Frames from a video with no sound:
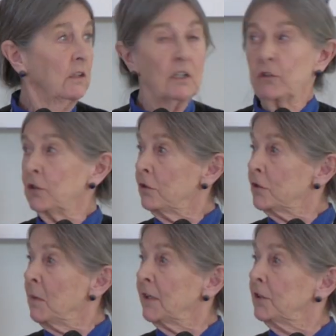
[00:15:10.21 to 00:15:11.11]
There's a
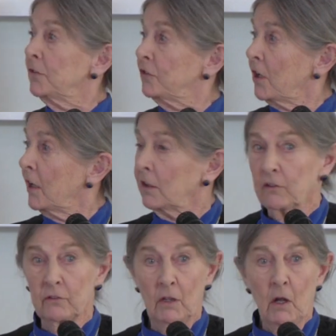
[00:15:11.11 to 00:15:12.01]
huge amount of
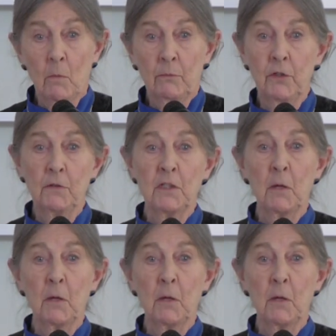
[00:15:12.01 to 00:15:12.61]
science proving